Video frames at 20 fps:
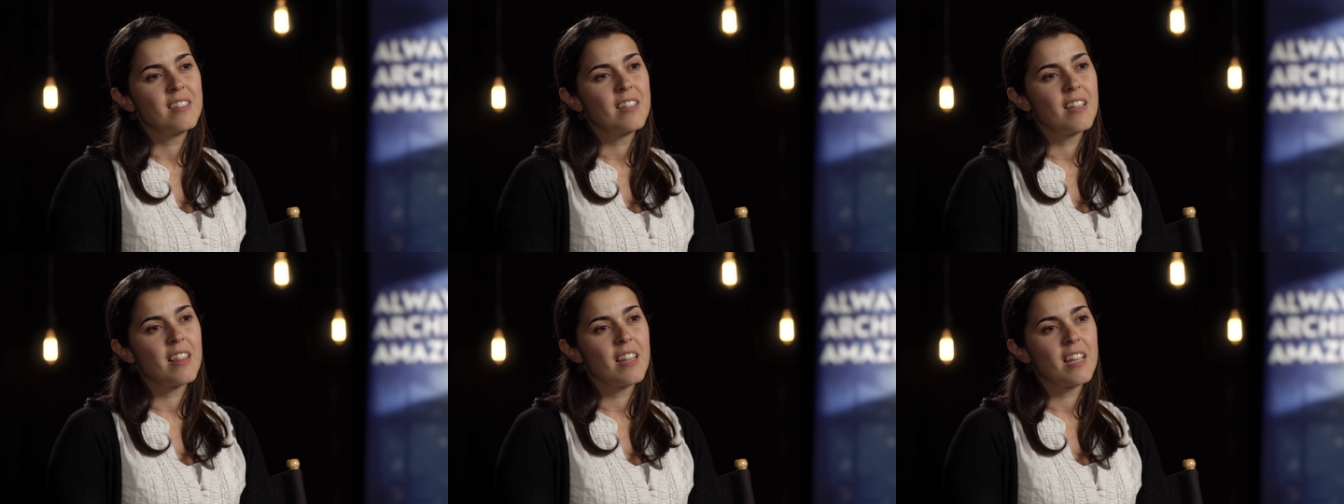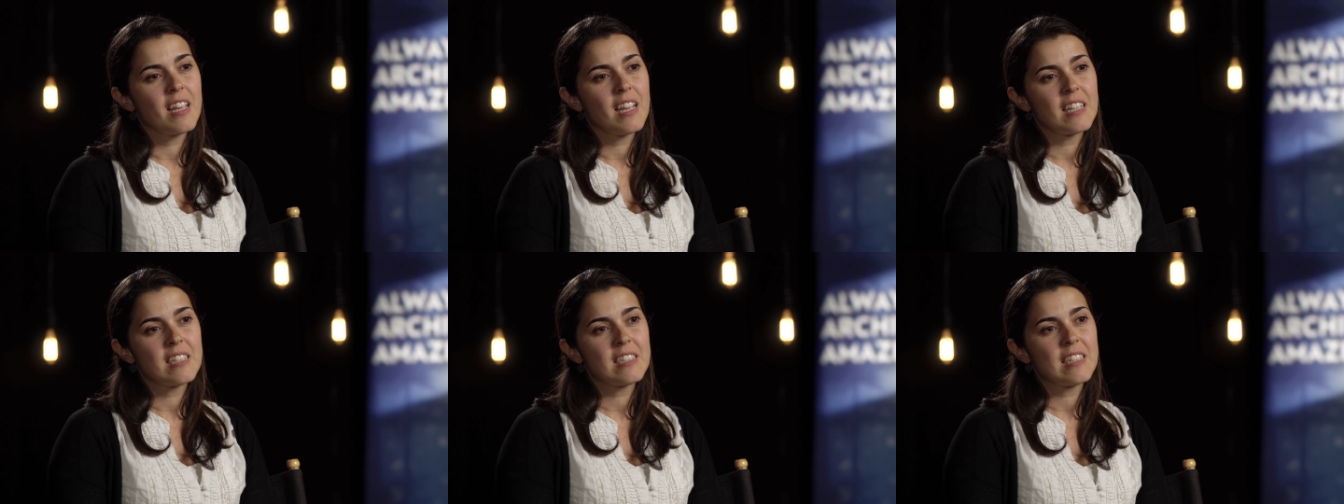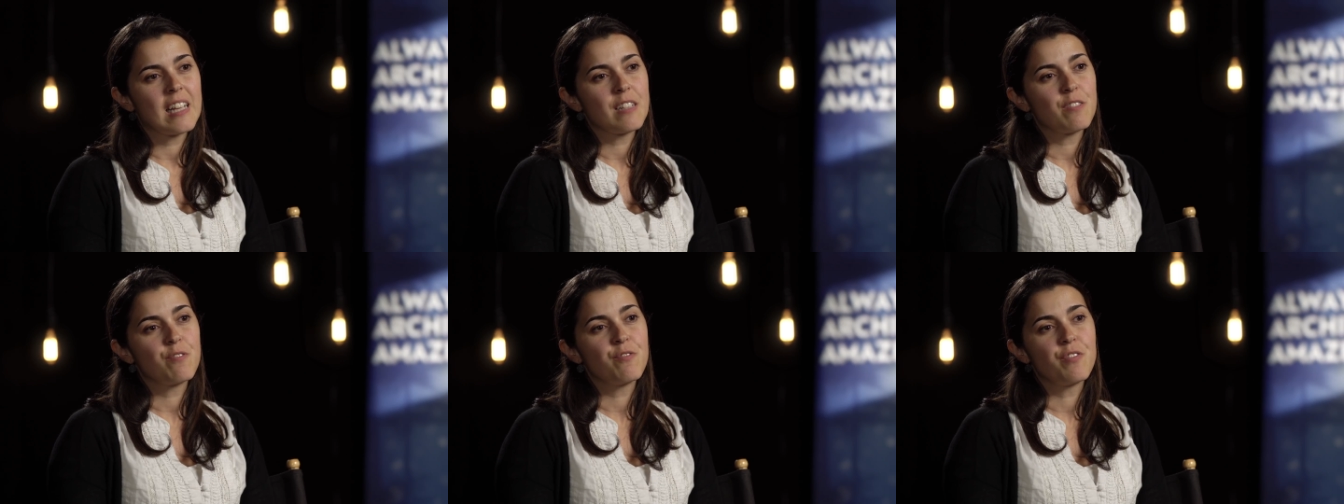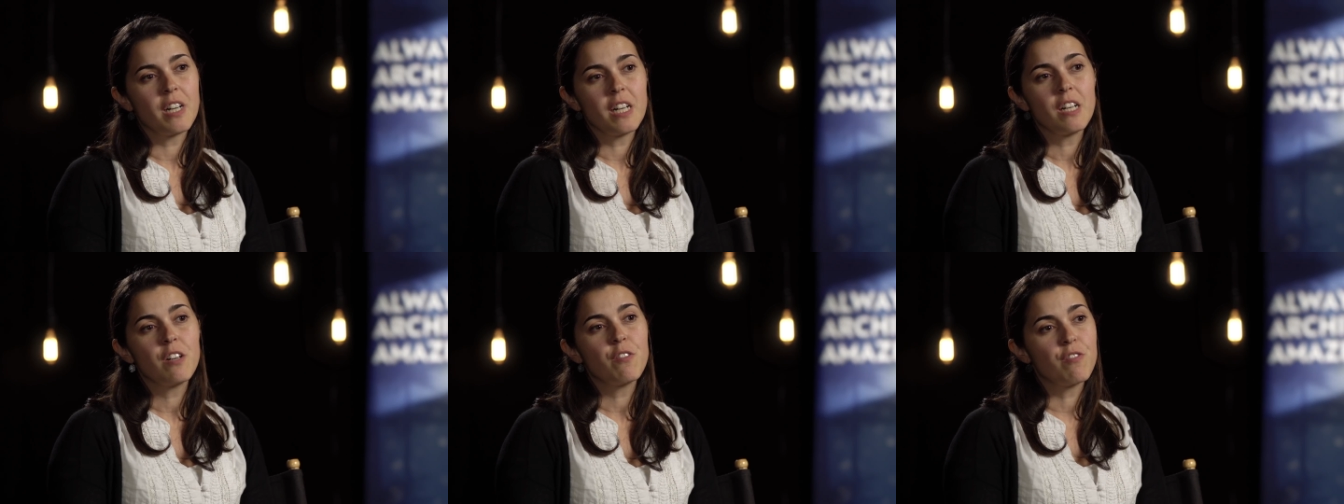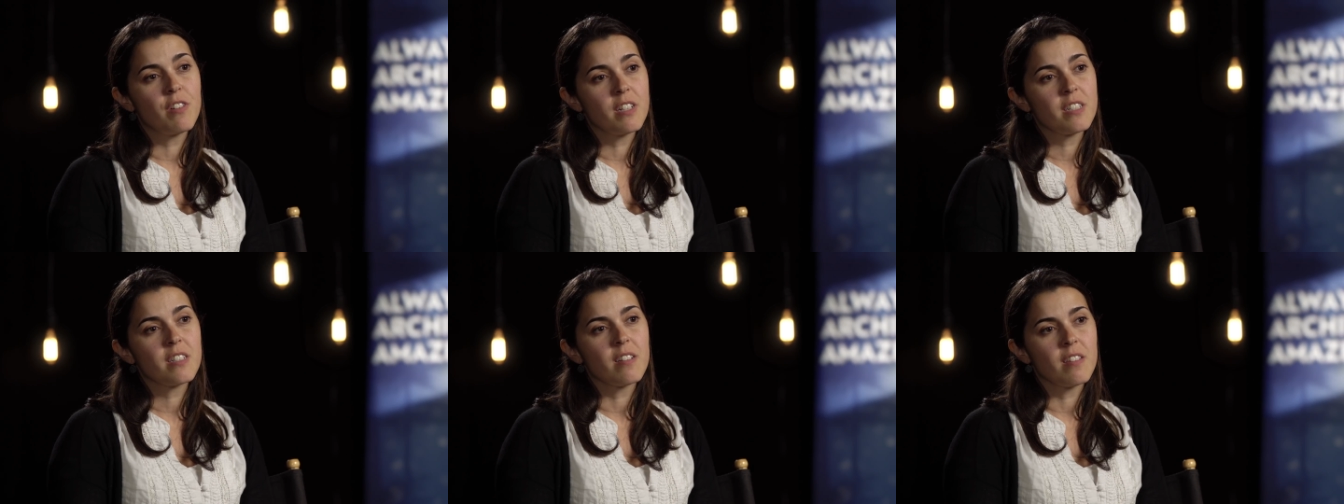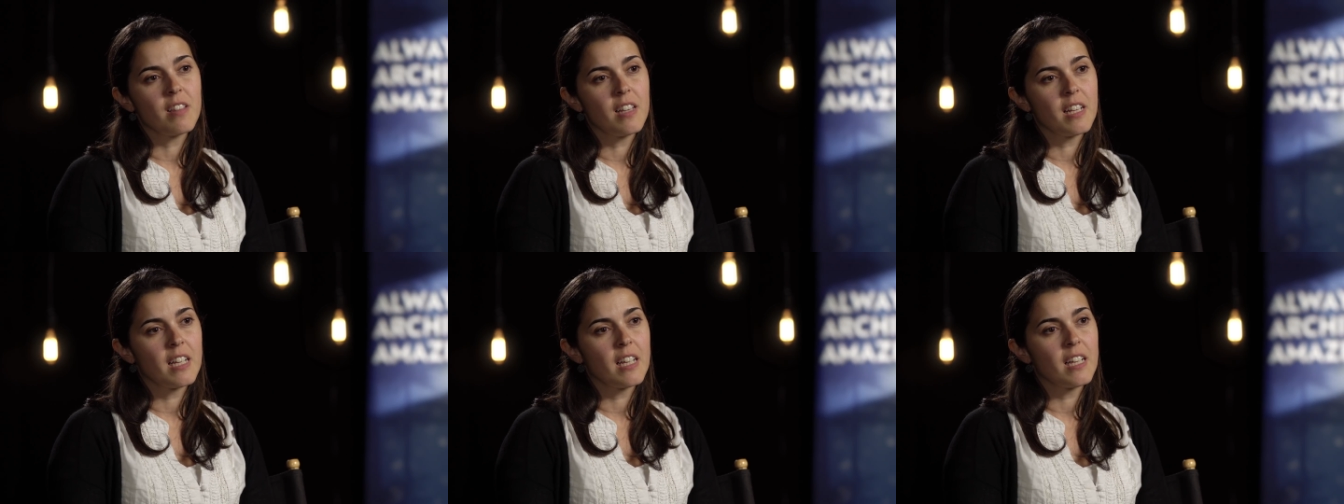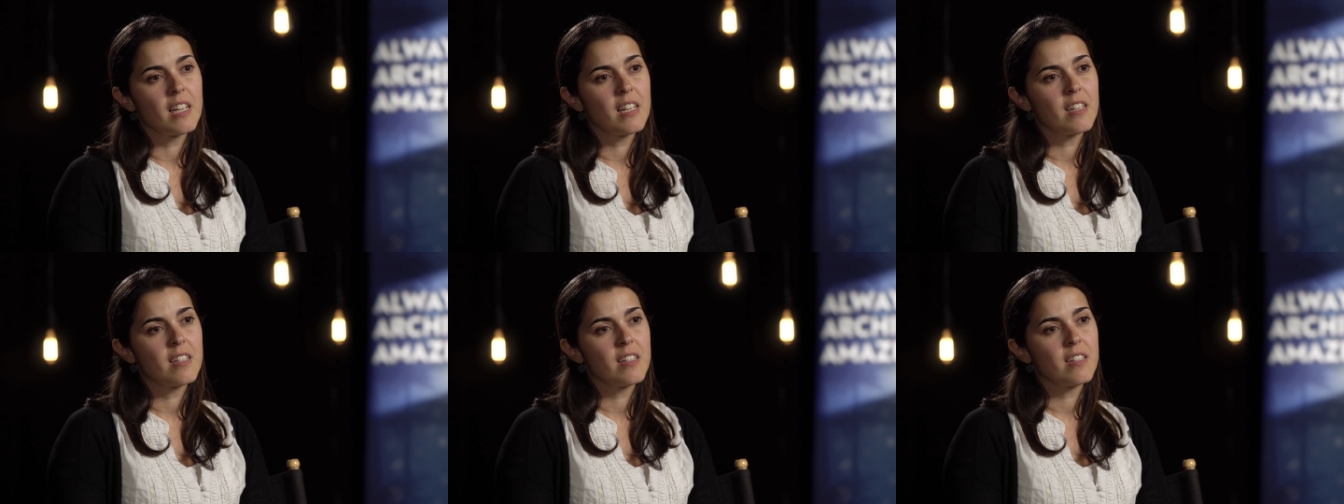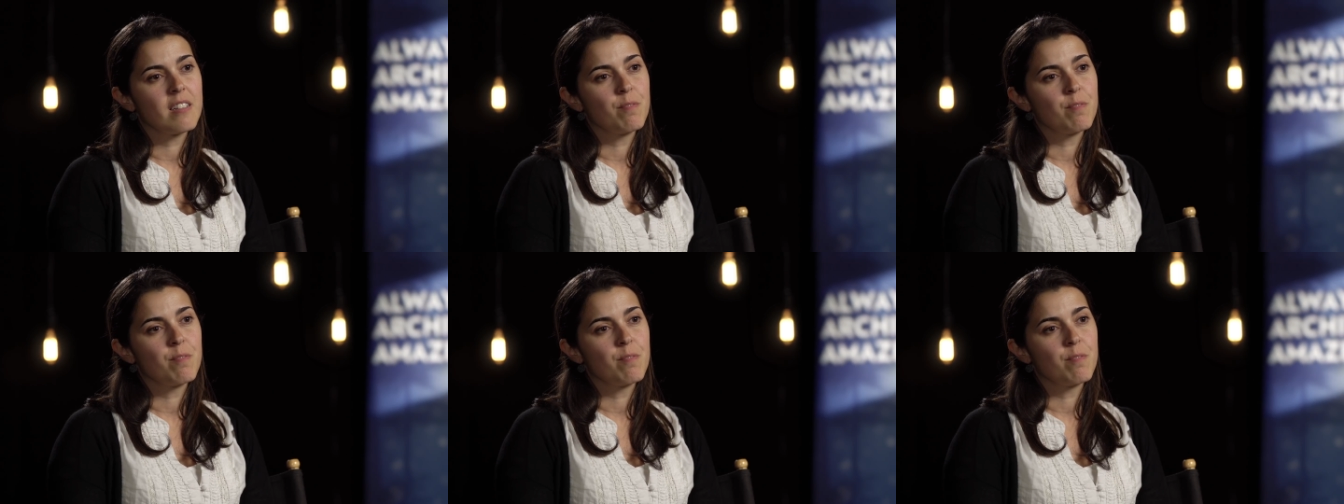The thing is that very recently,